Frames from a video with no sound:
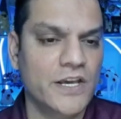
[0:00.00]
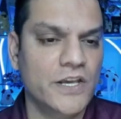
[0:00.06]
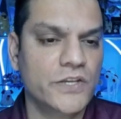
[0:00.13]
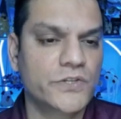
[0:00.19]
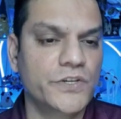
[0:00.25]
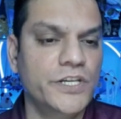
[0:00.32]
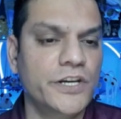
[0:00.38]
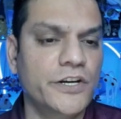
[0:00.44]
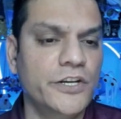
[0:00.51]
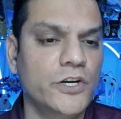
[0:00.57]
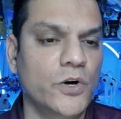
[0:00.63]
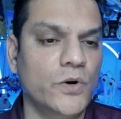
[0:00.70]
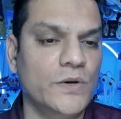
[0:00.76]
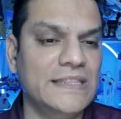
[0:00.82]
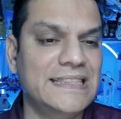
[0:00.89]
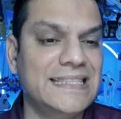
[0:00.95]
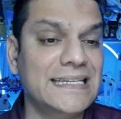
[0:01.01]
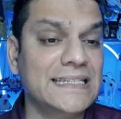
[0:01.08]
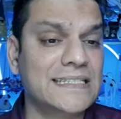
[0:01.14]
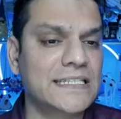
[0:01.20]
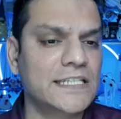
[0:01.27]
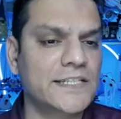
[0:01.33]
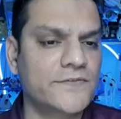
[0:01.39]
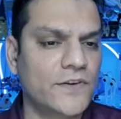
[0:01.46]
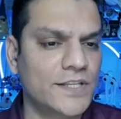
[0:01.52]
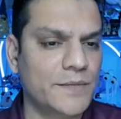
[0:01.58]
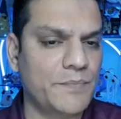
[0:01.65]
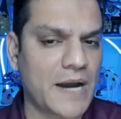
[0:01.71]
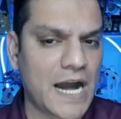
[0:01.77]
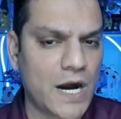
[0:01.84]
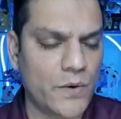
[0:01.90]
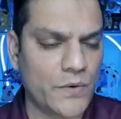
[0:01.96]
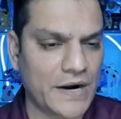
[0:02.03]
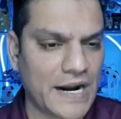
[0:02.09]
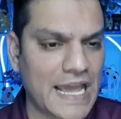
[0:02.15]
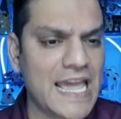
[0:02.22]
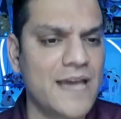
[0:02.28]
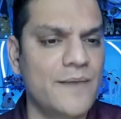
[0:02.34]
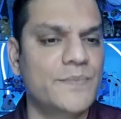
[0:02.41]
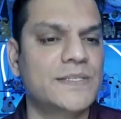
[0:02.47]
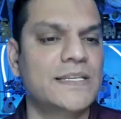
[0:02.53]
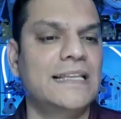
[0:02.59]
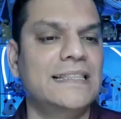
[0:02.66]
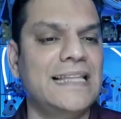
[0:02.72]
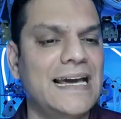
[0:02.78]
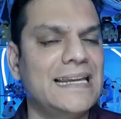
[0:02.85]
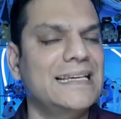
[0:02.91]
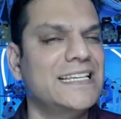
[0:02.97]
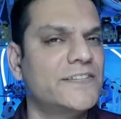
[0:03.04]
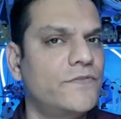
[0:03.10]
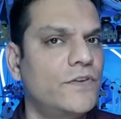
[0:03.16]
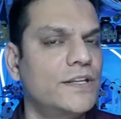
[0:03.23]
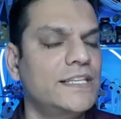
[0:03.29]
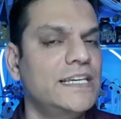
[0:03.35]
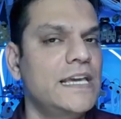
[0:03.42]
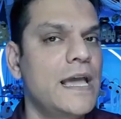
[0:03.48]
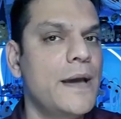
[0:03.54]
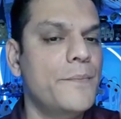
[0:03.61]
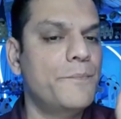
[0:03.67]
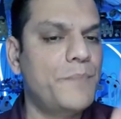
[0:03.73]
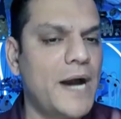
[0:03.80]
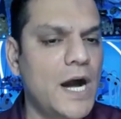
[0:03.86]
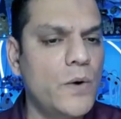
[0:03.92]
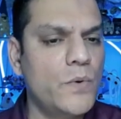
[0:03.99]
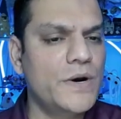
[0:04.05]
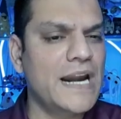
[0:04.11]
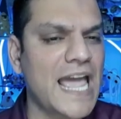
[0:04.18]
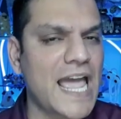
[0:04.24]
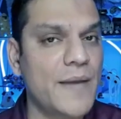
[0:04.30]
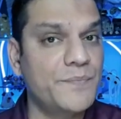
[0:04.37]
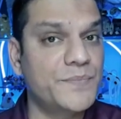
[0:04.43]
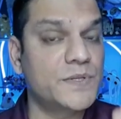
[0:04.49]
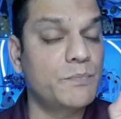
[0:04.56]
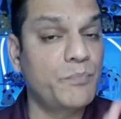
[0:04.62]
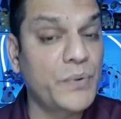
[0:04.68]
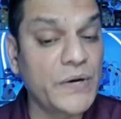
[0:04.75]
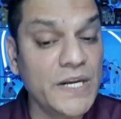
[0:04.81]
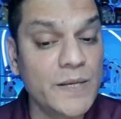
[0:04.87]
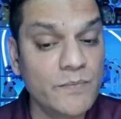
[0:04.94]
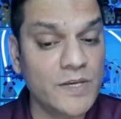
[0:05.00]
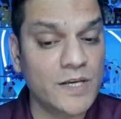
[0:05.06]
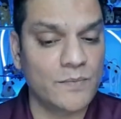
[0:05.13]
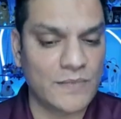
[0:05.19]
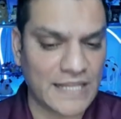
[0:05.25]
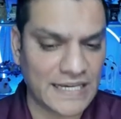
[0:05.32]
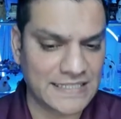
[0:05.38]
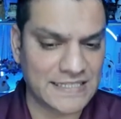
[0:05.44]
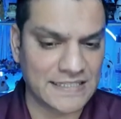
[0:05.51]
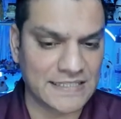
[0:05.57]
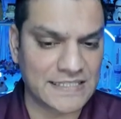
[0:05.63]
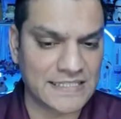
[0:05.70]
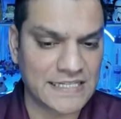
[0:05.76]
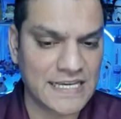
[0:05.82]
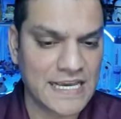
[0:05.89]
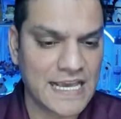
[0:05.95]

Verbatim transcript: So here you go. This is for the Power Apps and that is for the Power Apps Premium license.